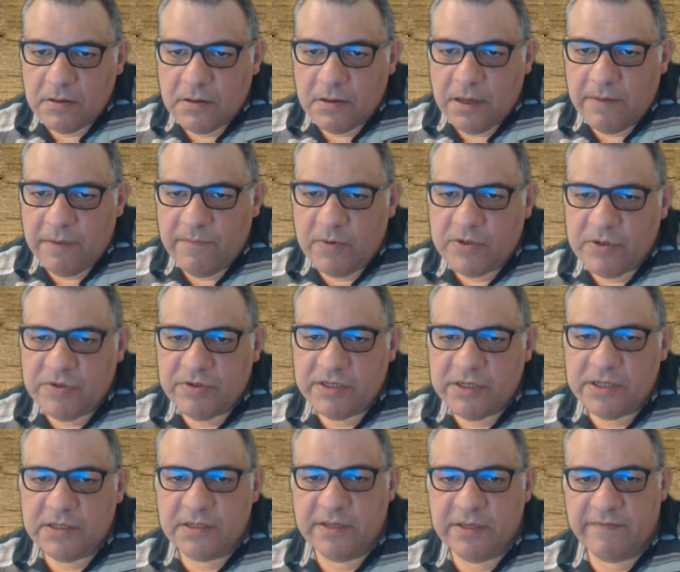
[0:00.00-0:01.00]
I'm
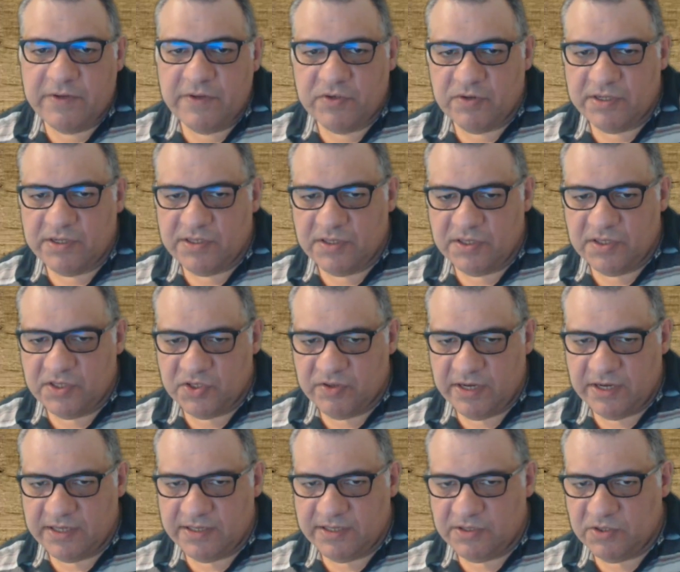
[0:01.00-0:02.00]
wondering if he tries to
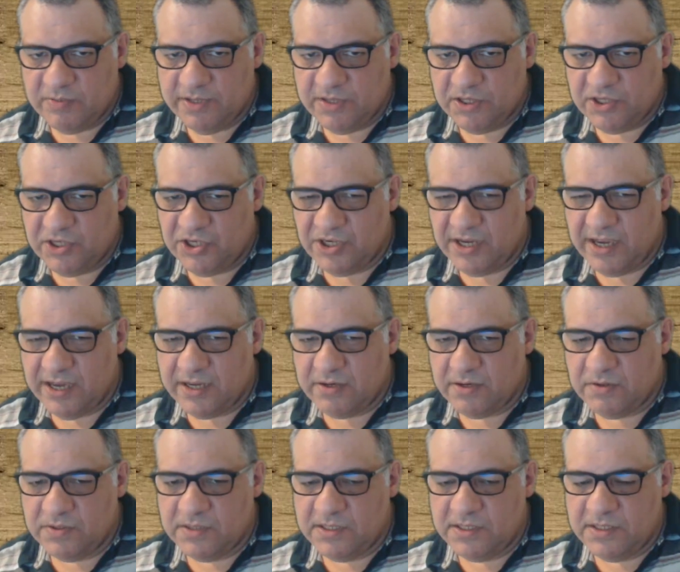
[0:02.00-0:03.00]
distract, this would be a check
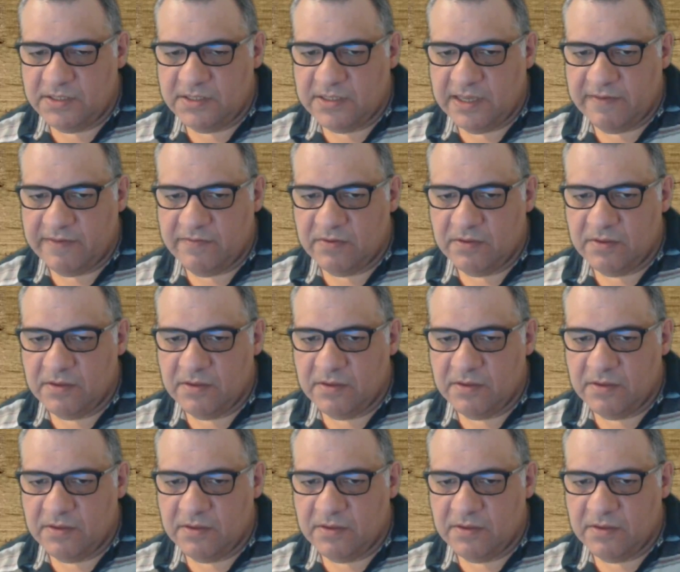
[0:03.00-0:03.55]
on c7.